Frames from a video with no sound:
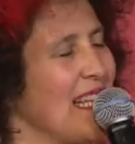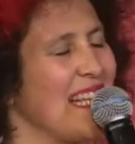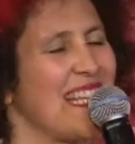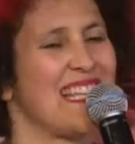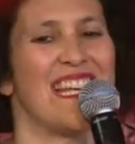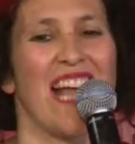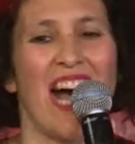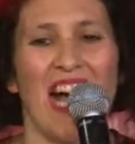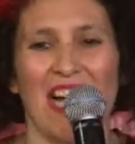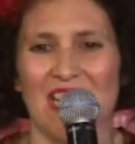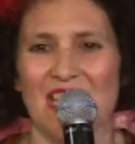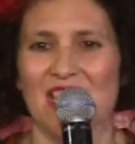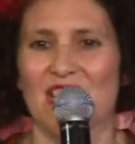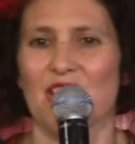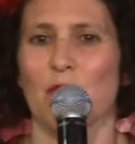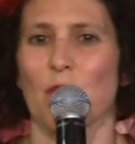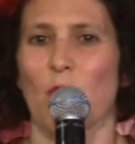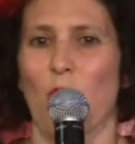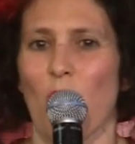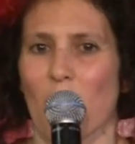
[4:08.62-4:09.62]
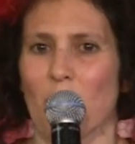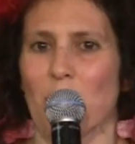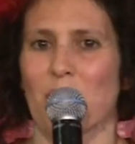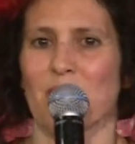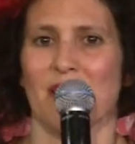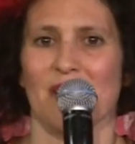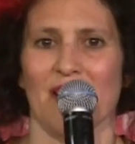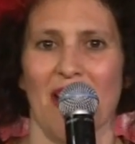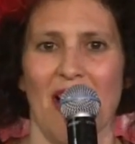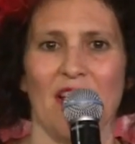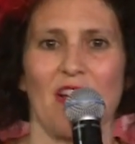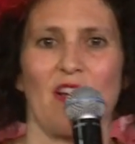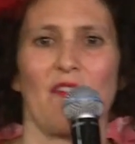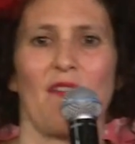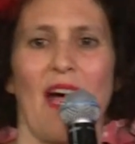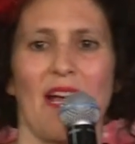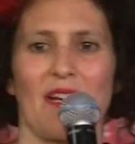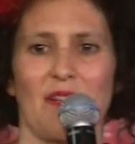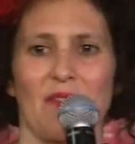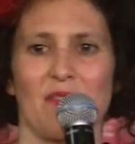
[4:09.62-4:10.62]
91% of
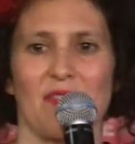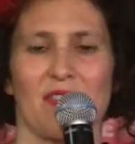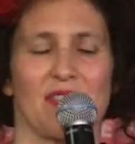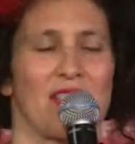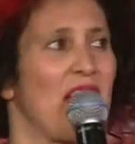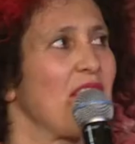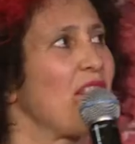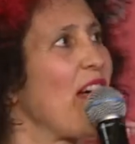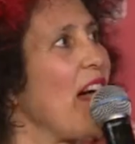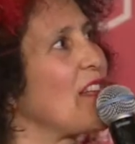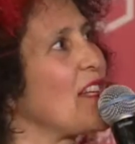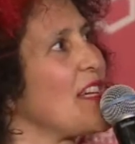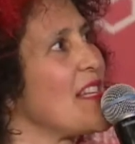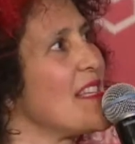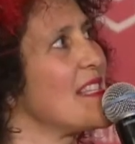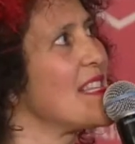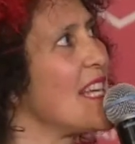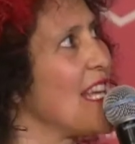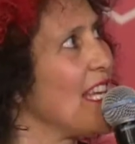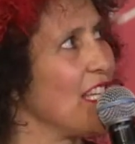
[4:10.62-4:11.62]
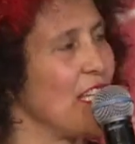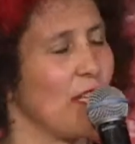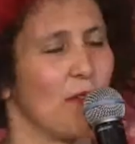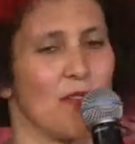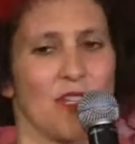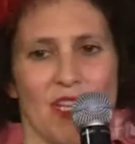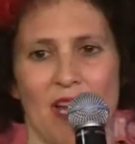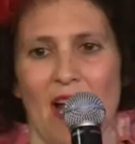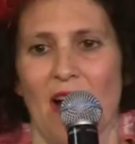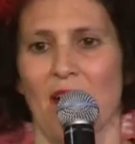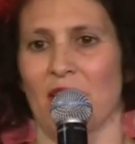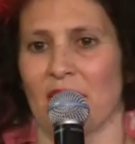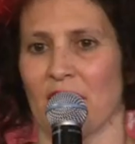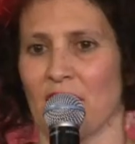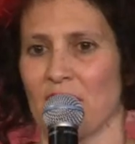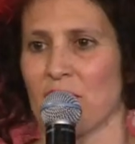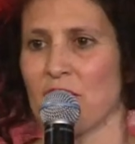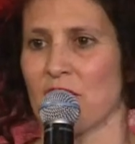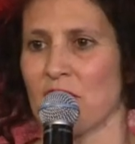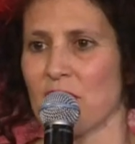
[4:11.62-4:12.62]
adults say they'll continue sharing in
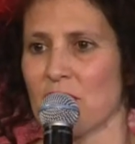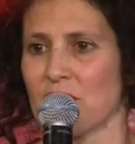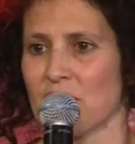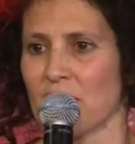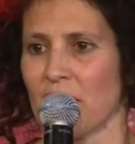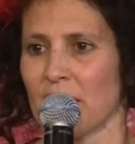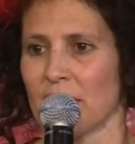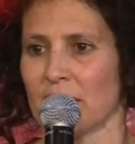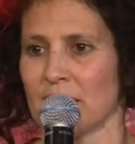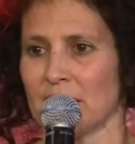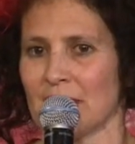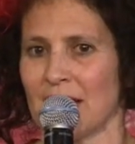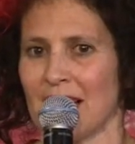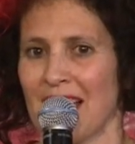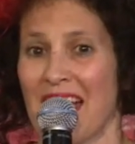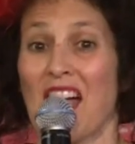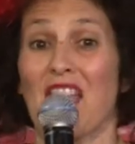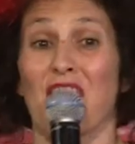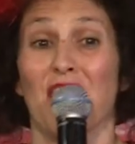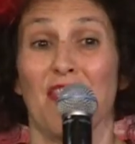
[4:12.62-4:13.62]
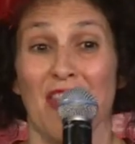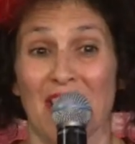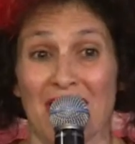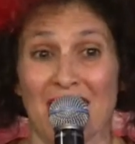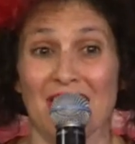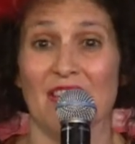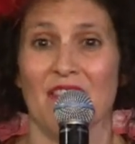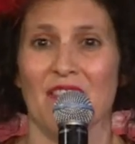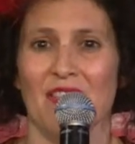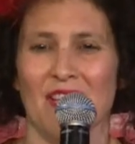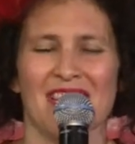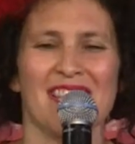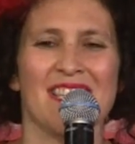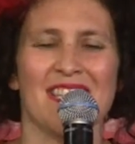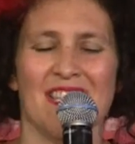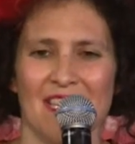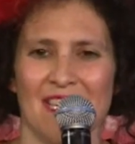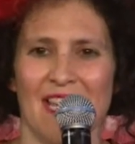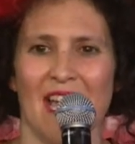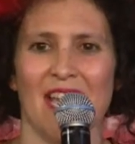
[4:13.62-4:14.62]
the future. This is
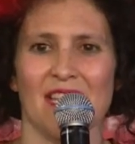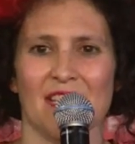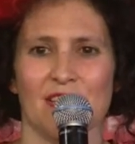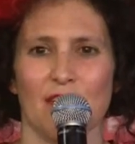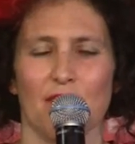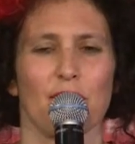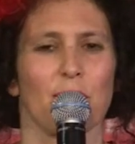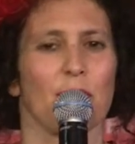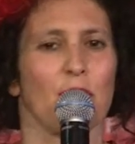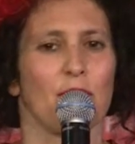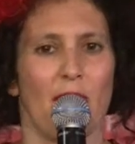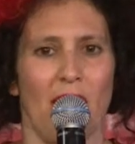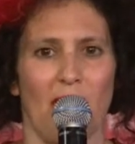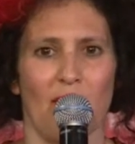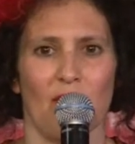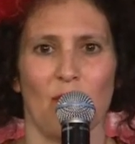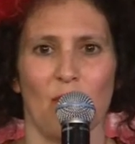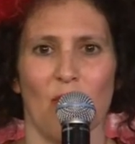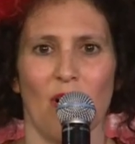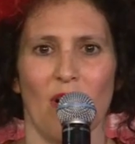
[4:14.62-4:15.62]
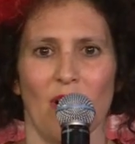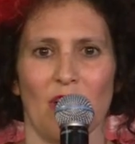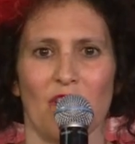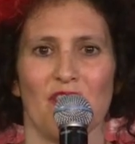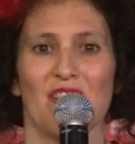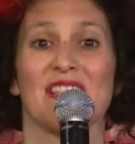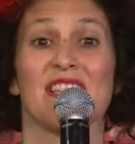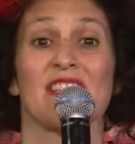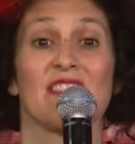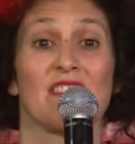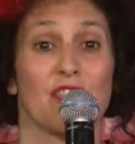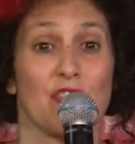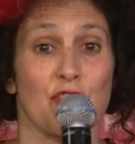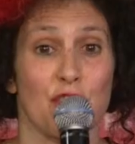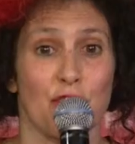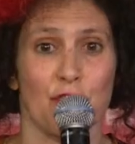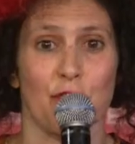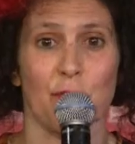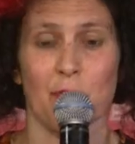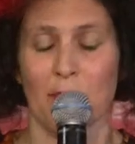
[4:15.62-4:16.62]
the data from around the world. This is the
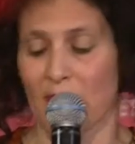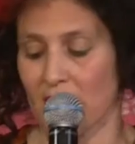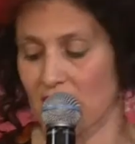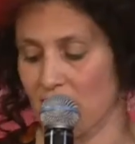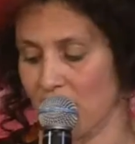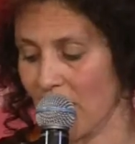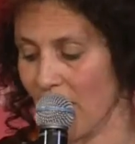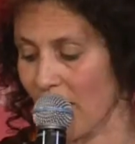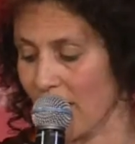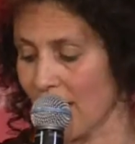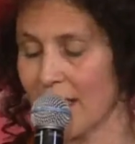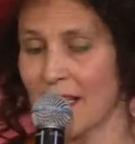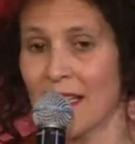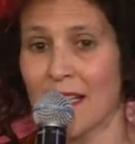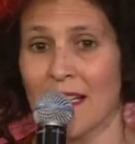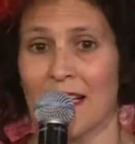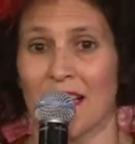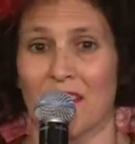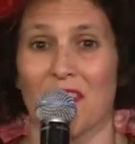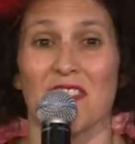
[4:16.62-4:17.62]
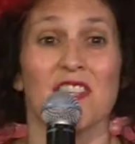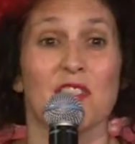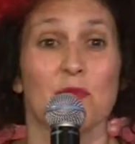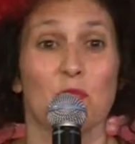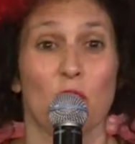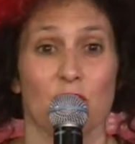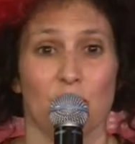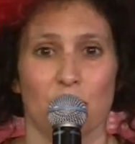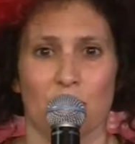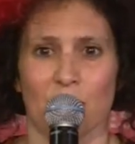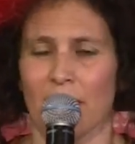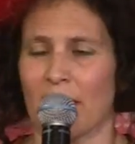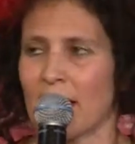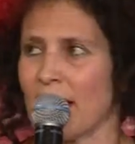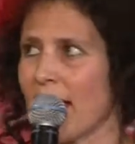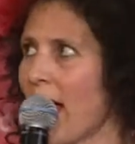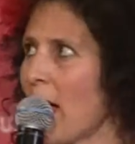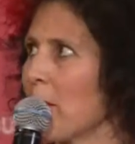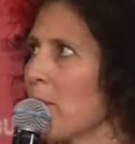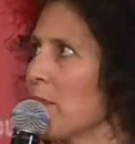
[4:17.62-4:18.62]
true picture. This is what's really
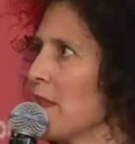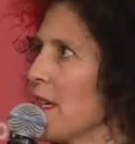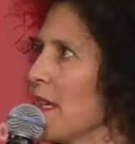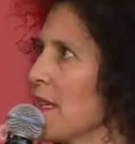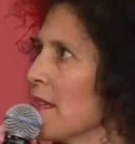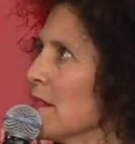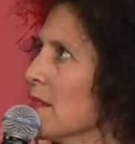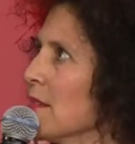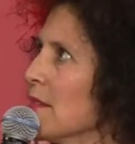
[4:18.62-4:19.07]
happening.